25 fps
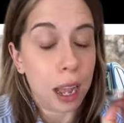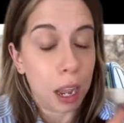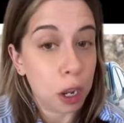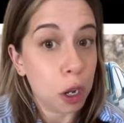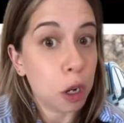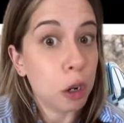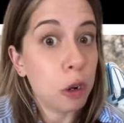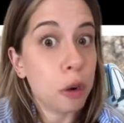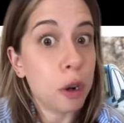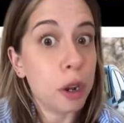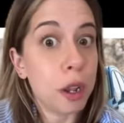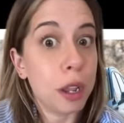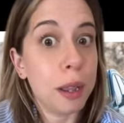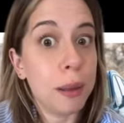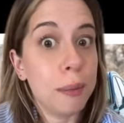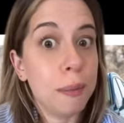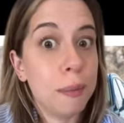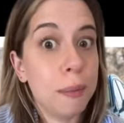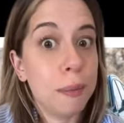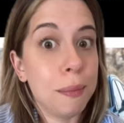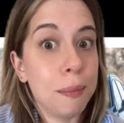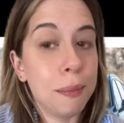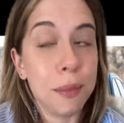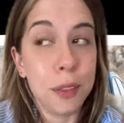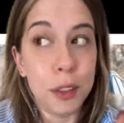agree.
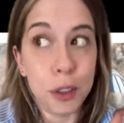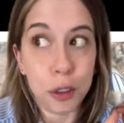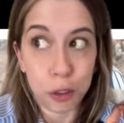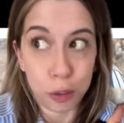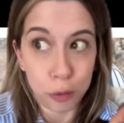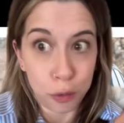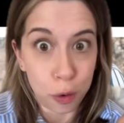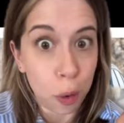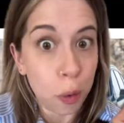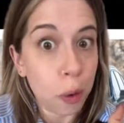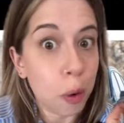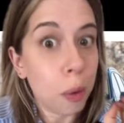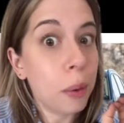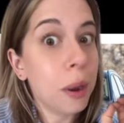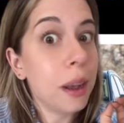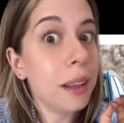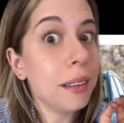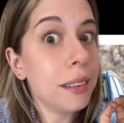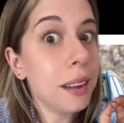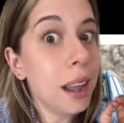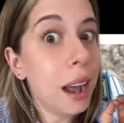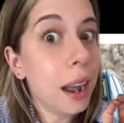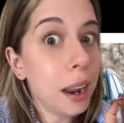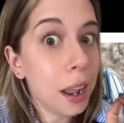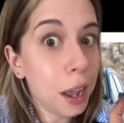This photo has
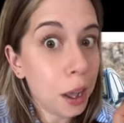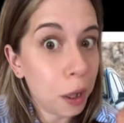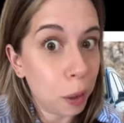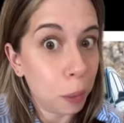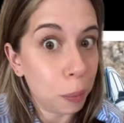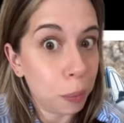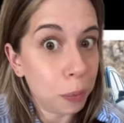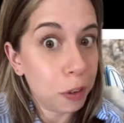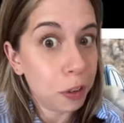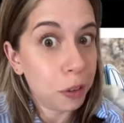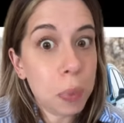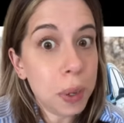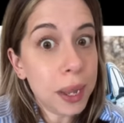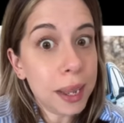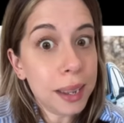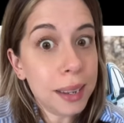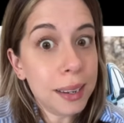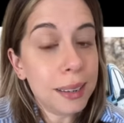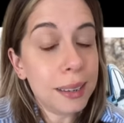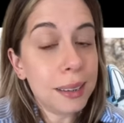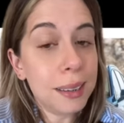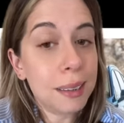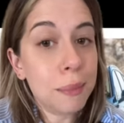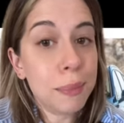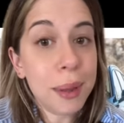not helped. But
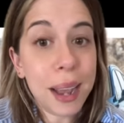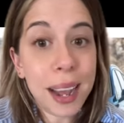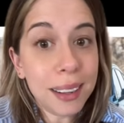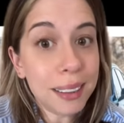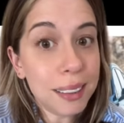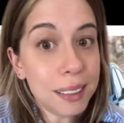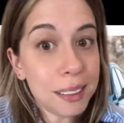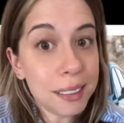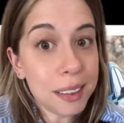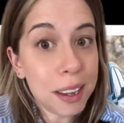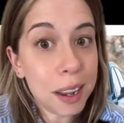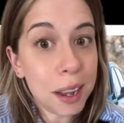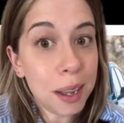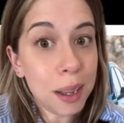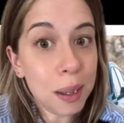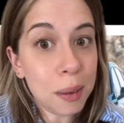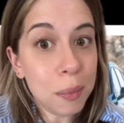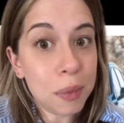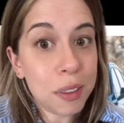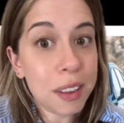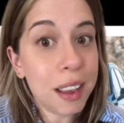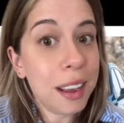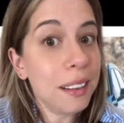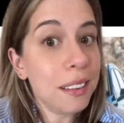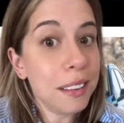Palace
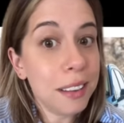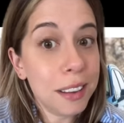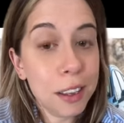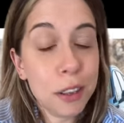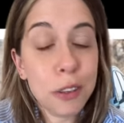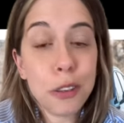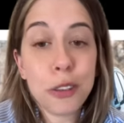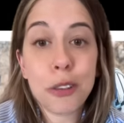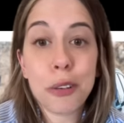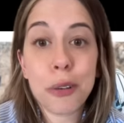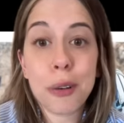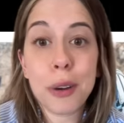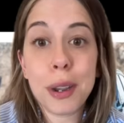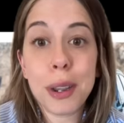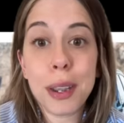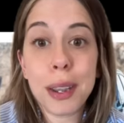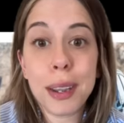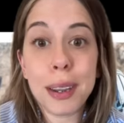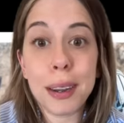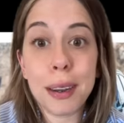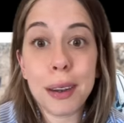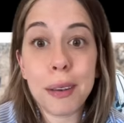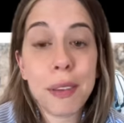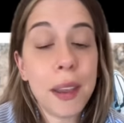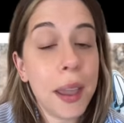Comms has a history
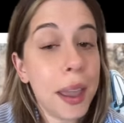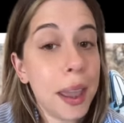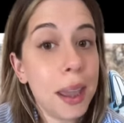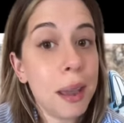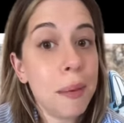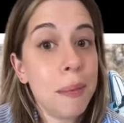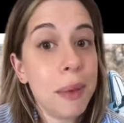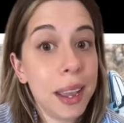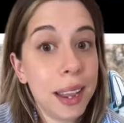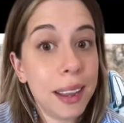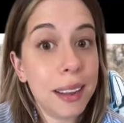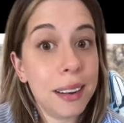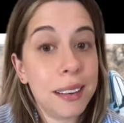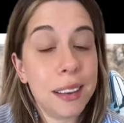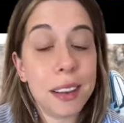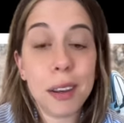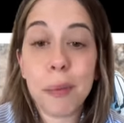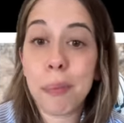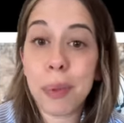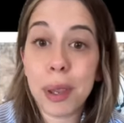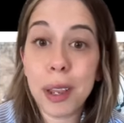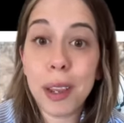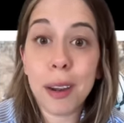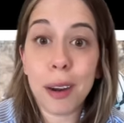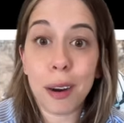of ham handed
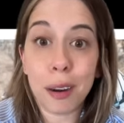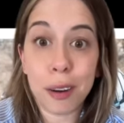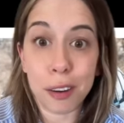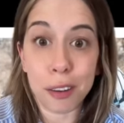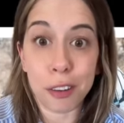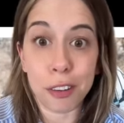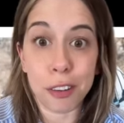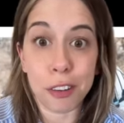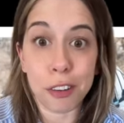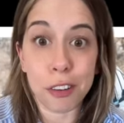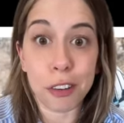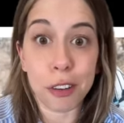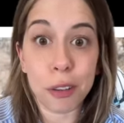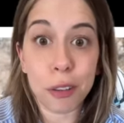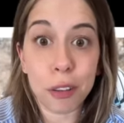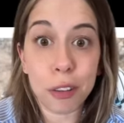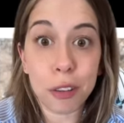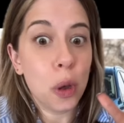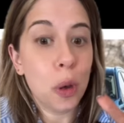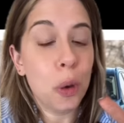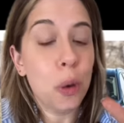PR decisions.